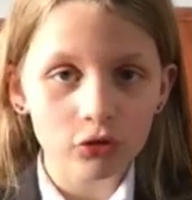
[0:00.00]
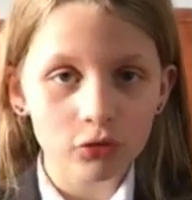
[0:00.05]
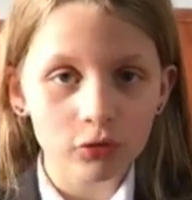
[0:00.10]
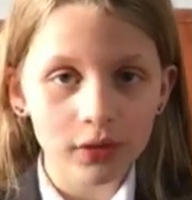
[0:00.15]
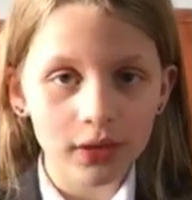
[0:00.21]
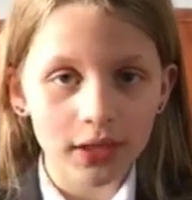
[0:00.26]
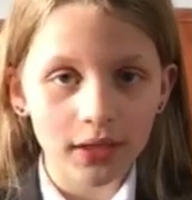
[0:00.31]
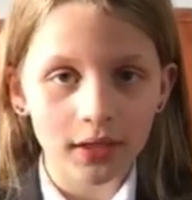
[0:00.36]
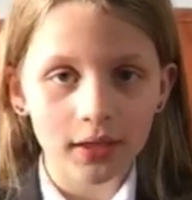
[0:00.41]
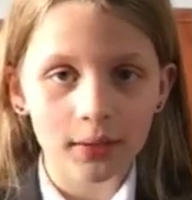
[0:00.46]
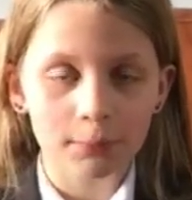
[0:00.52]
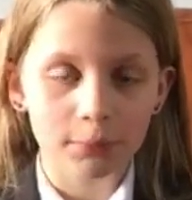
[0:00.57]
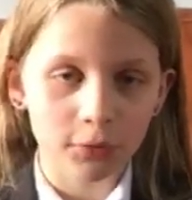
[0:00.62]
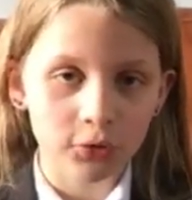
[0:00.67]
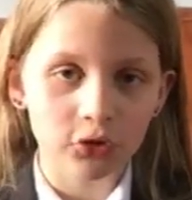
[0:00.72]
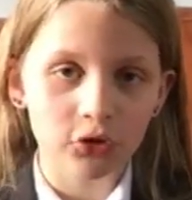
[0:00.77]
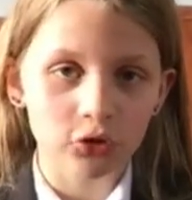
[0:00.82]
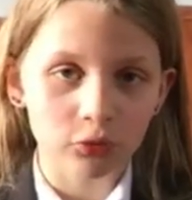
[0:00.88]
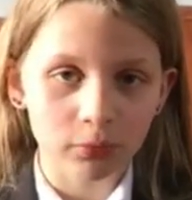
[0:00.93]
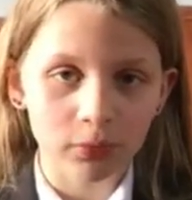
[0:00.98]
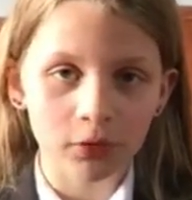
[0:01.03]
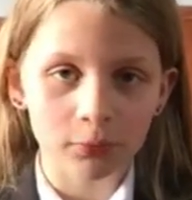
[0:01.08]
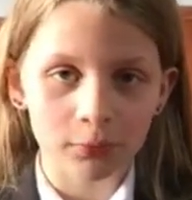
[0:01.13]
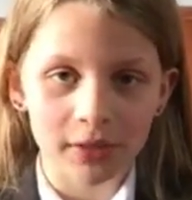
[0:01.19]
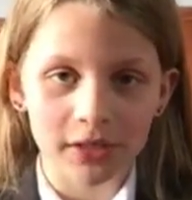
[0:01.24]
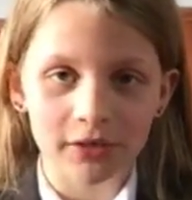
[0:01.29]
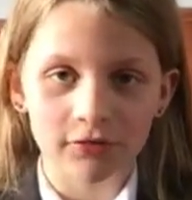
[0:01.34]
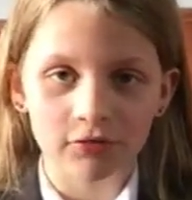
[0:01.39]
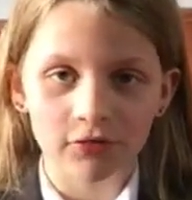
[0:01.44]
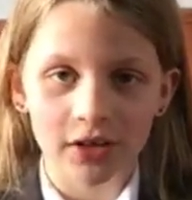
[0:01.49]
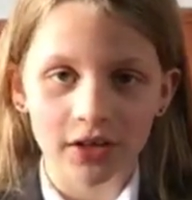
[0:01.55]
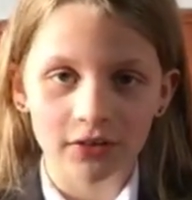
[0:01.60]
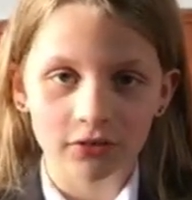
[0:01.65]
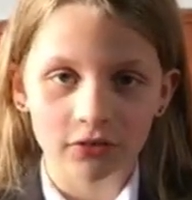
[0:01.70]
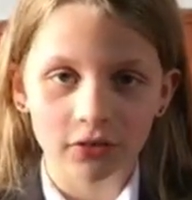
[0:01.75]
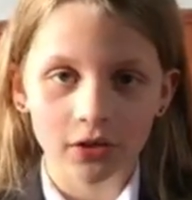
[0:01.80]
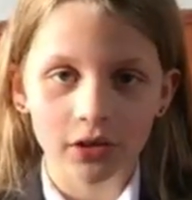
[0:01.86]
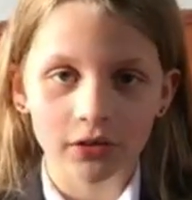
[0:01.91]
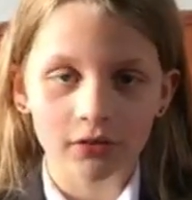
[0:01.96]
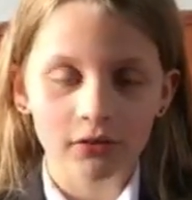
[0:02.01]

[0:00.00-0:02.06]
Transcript: quickly, but you will make friends.